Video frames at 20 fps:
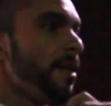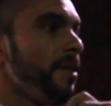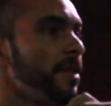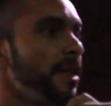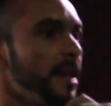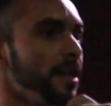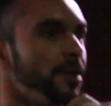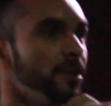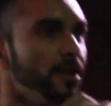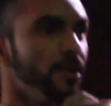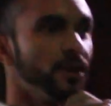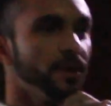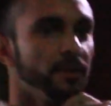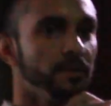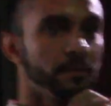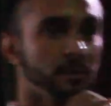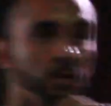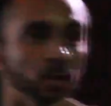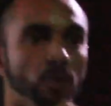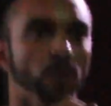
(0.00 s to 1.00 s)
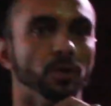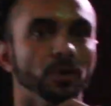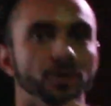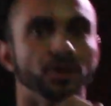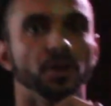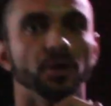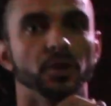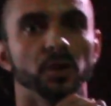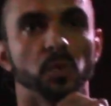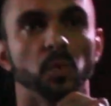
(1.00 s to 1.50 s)
then Google
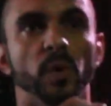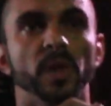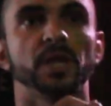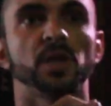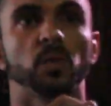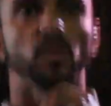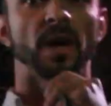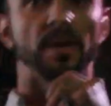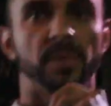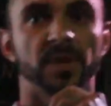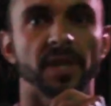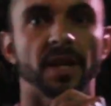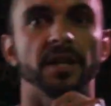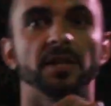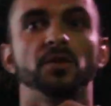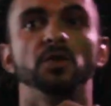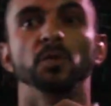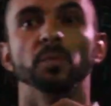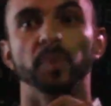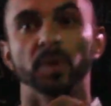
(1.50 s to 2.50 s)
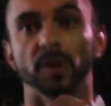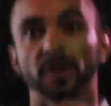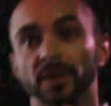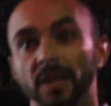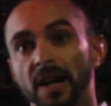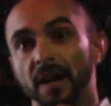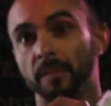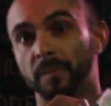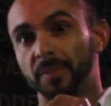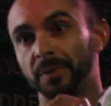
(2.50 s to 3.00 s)
knows which website to pull
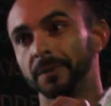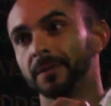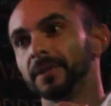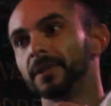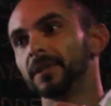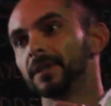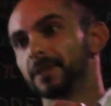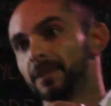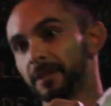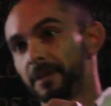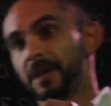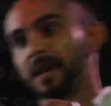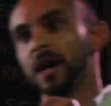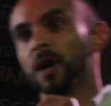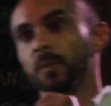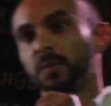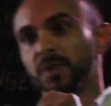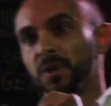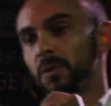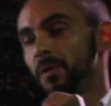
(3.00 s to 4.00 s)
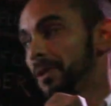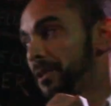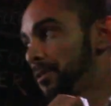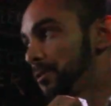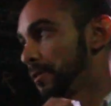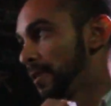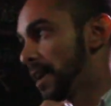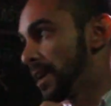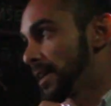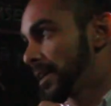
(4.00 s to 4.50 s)
up, and it helps you with
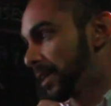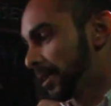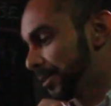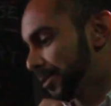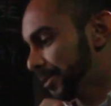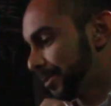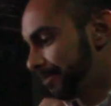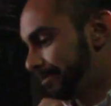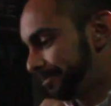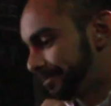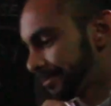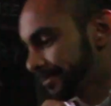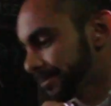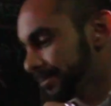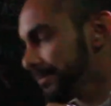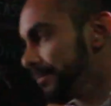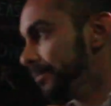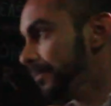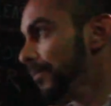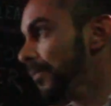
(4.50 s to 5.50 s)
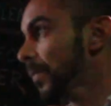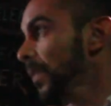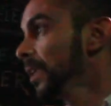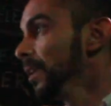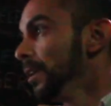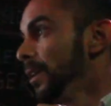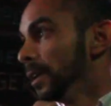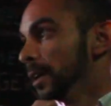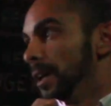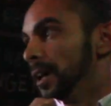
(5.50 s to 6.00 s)
your rankings.
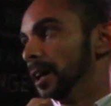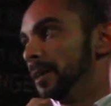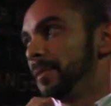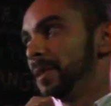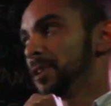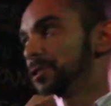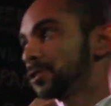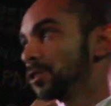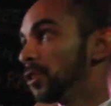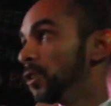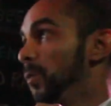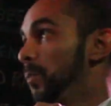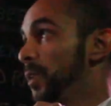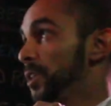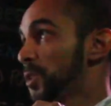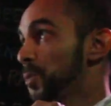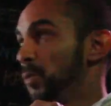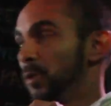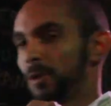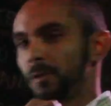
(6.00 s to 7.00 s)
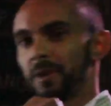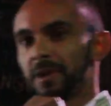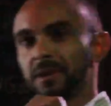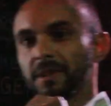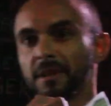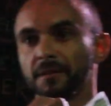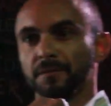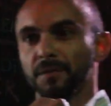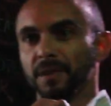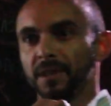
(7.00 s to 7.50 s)
There's a whole bunch more. We can
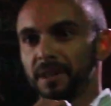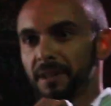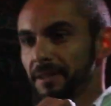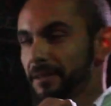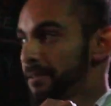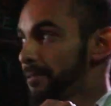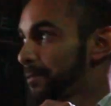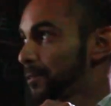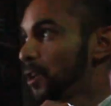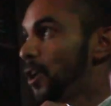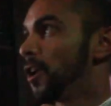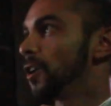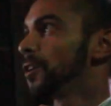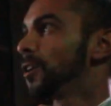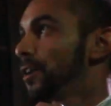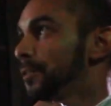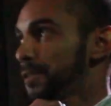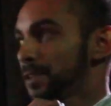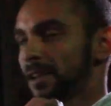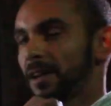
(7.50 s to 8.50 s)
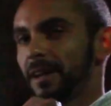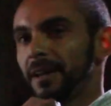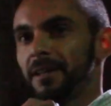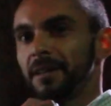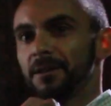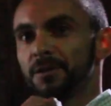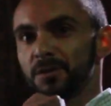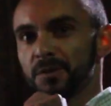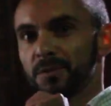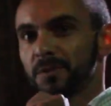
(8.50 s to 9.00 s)
definitely talk offsite.
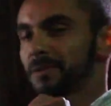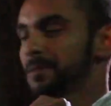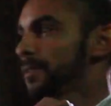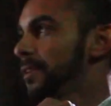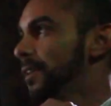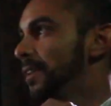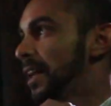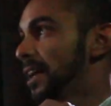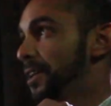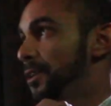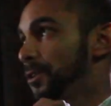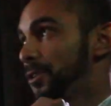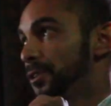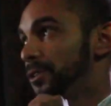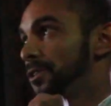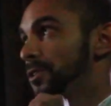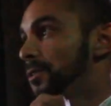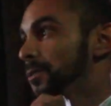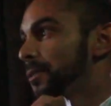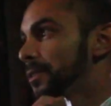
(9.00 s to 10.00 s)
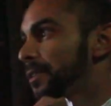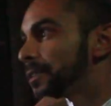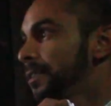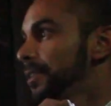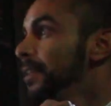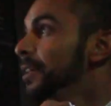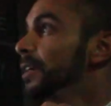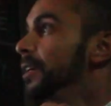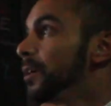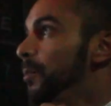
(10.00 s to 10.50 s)
There's a lot you can do with
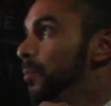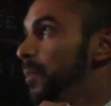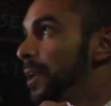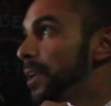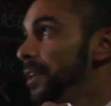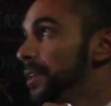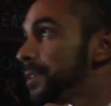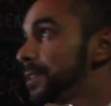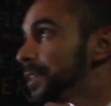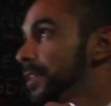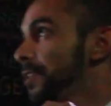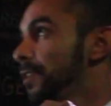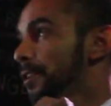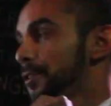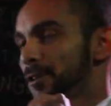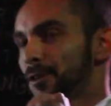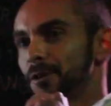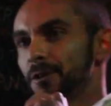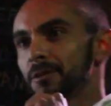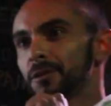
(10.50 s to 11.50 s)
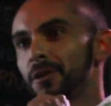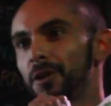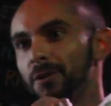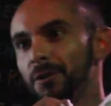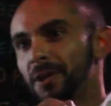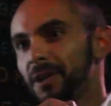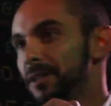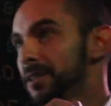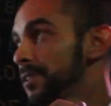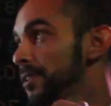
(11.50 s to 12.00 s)
metas and other
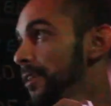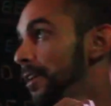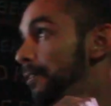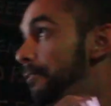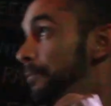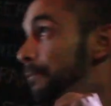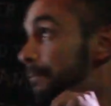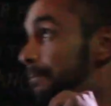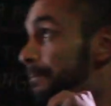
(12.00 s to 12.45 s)
coding stuff.